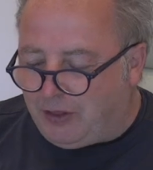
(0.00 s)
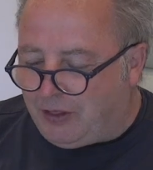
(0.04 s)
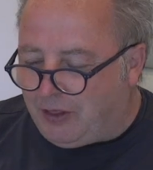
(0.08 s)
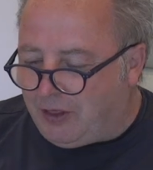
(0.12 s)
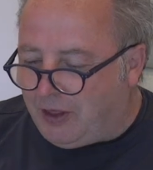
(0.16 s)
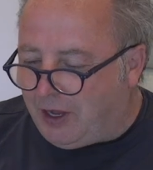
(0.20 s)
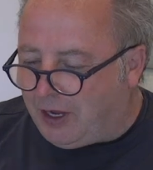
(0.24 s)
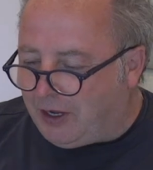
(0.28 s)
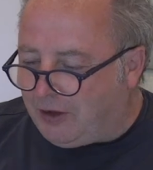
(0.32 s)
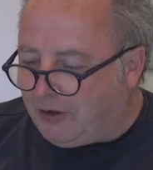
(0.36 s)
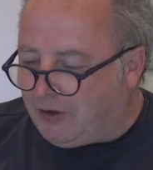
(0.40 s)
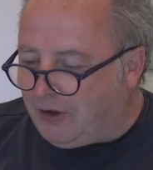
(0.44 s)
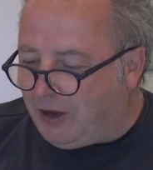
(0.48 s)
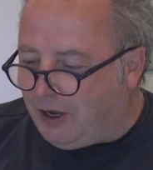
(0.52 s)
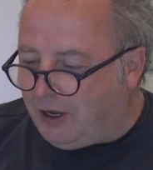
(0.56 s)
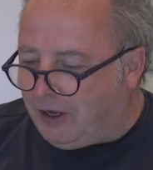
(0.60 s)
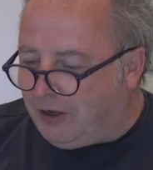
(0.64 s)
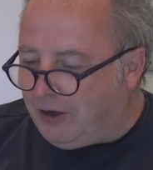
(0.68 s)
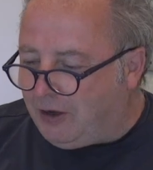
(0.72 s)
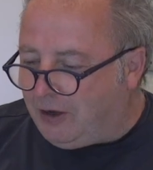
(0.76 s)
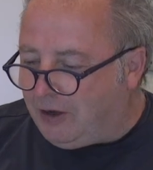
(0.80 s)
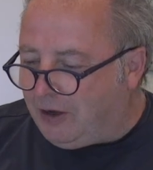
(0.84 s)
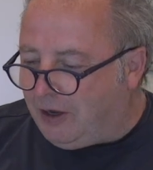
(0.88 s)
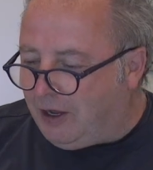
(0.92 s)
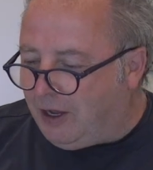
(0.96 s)
Thanks,
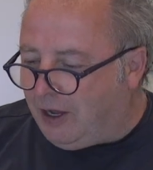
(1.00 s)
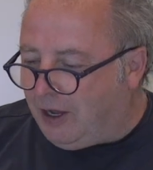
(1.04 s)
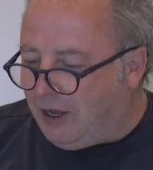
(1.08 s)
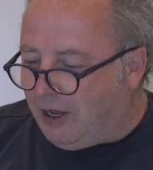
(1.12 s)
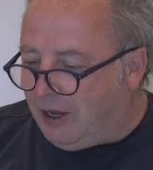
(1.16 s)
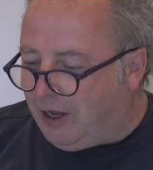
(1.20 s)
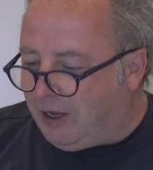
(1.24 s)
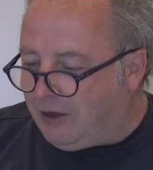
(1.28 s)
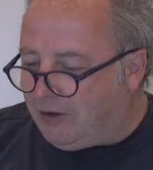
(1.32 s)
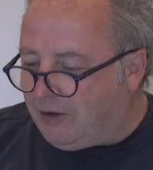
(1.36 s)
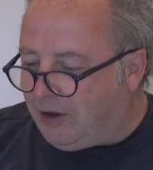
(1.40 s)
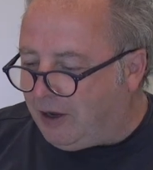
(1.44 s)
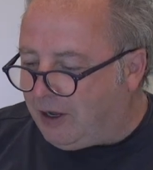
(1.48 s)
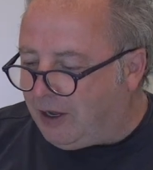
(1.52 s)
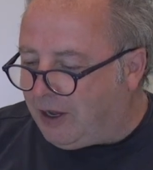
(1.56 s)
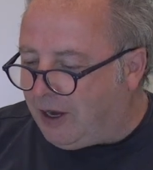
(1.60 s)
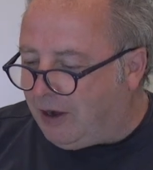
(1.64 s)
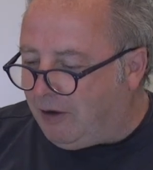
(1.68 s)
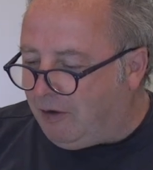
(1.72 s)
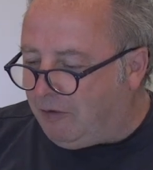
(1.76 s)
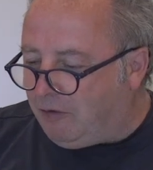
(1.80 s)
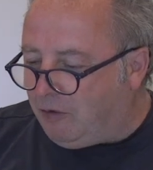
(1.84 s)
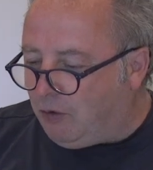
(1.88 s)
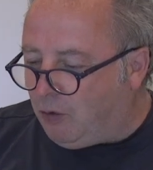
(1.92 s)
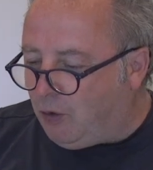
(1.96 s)
Hayden. Take
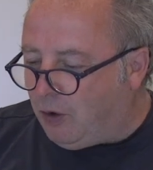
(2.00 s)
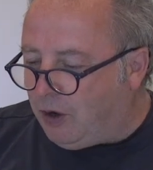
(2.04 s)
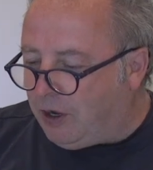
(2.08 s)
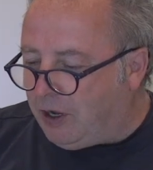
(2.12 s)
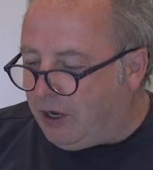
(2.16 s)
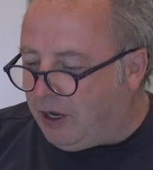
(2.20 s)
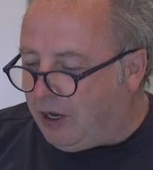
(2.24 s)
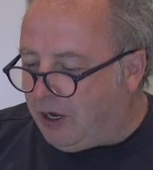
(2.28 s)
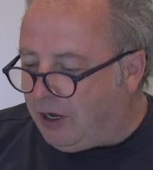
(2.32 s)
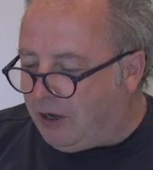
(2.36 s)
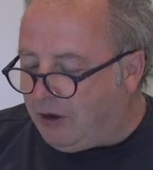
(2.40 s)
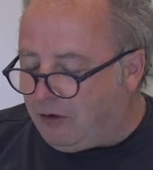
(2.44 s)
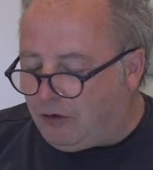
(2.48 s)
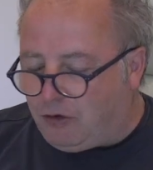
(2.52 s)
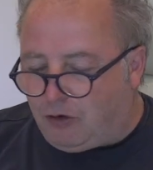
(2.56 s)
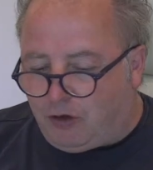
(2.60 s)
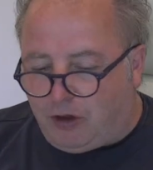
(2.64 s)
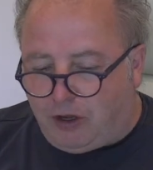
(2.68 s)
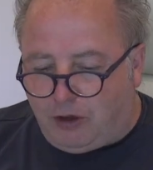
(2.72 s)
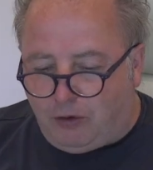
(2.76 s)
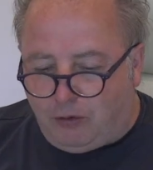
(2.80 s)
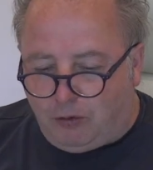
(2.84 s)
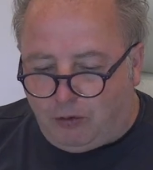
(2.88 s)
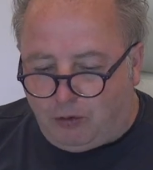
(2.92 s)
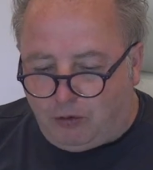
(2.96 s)
care, everyone, and I'll
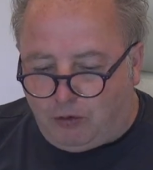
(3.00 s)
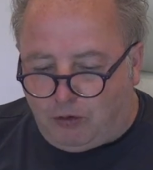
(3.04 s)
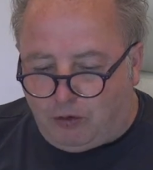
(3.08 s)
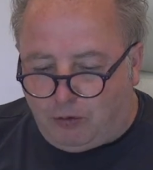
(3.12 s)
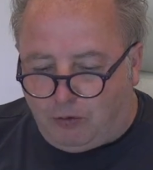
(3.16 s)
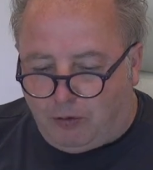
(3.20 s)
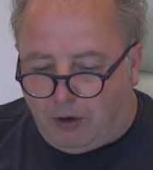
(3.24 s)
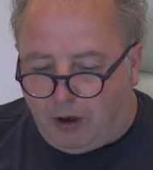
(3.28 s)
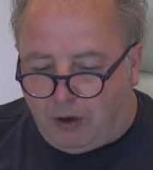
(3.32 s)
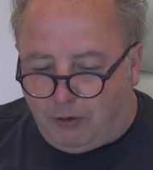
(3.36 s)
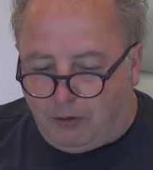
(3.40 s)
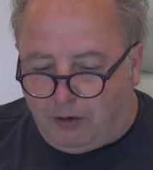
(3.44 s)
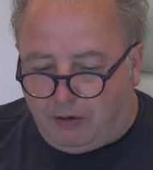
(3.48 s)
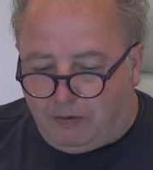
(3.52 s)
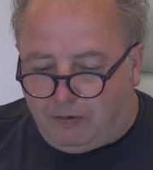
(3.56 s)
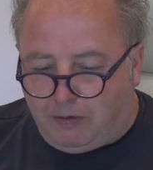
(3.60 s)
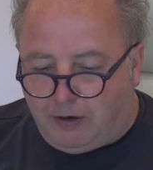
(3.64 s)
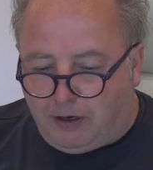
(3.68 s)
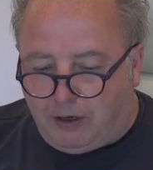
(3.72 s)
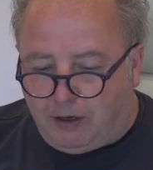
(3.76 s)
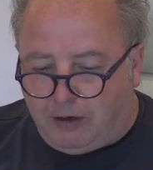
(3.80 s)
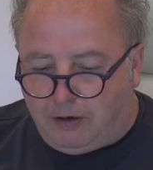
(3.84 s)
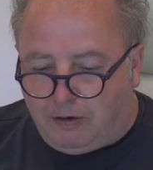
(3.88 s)
see you all tomorrow evening.